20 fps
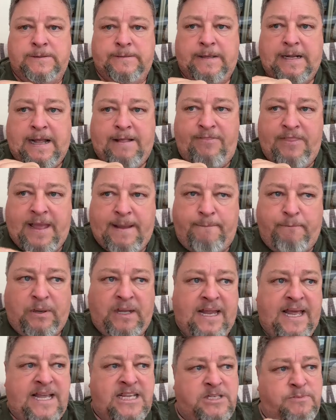And that
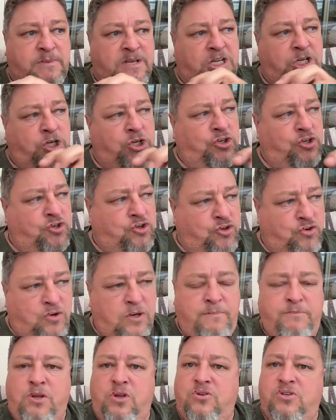plasma
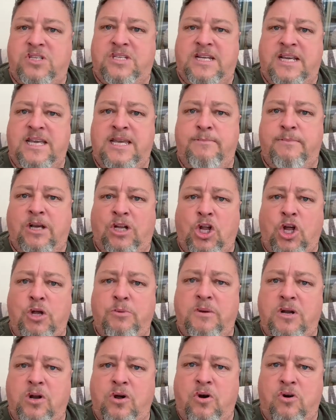contributes to
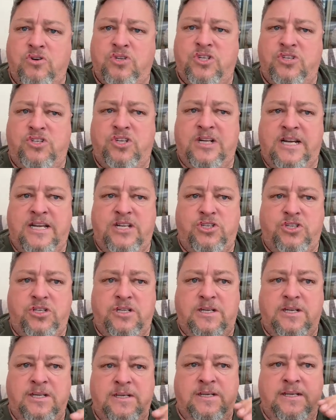hemoglobin
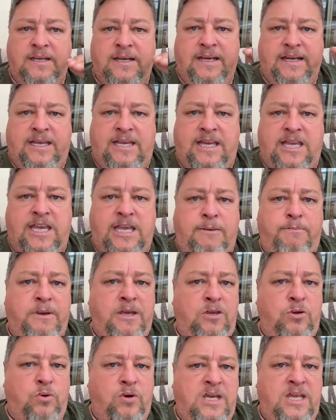oxygenation,
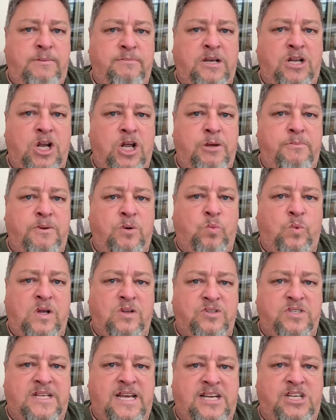keeping your hemoglobin
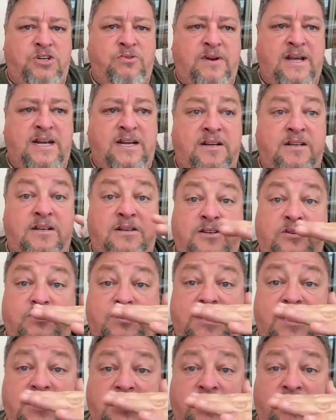well saturated until
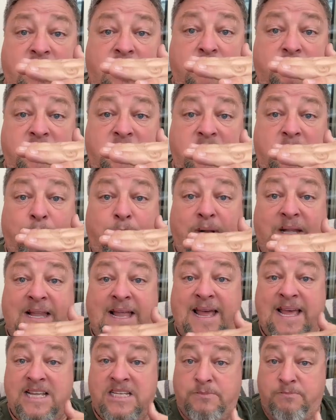such time as the
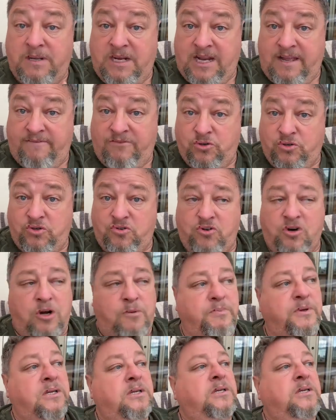plasma levels drop.